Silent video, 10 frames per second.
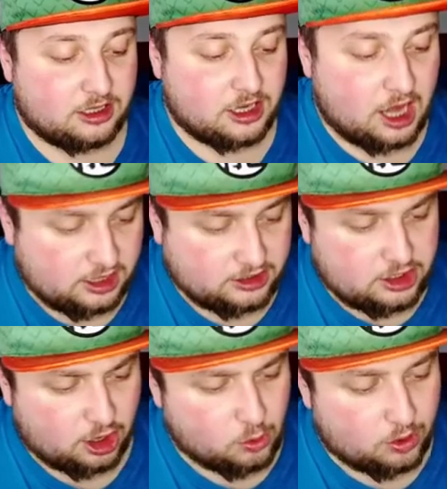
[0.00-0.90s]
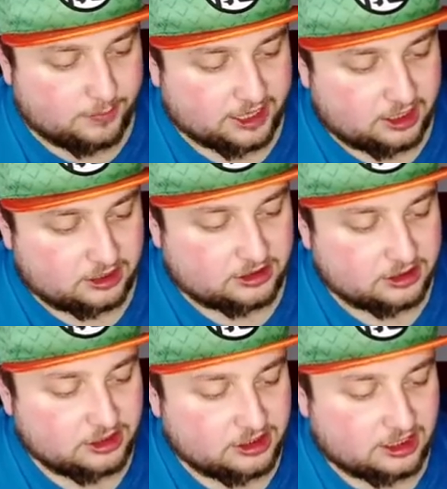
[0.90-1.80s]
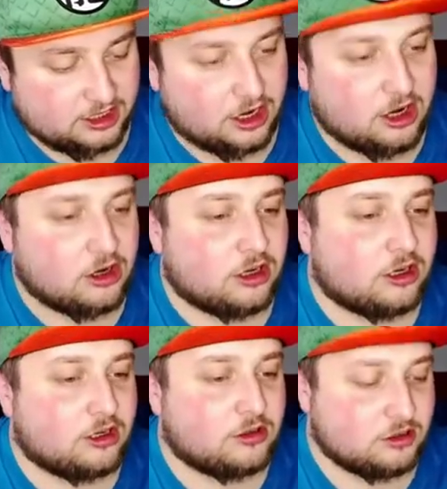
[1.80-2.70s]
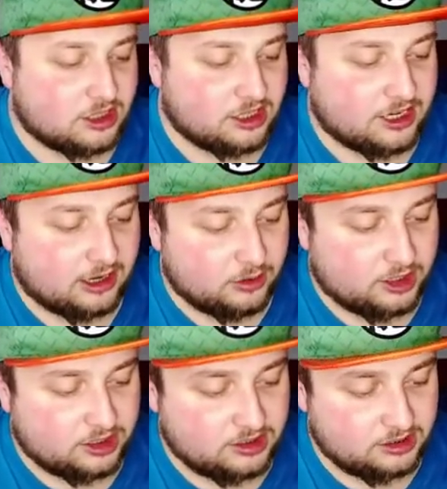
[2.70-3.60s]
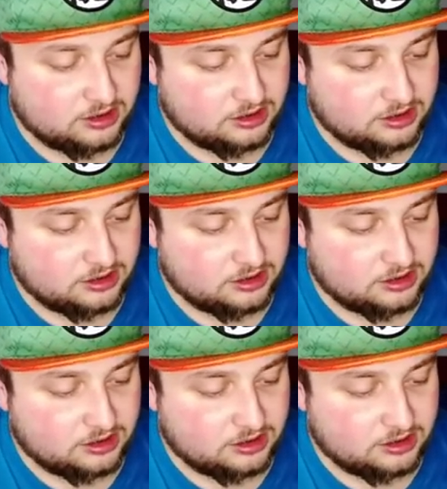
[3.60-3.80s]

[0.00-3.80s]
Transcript: And yo, oh my god, got the Ho-Oh Galarian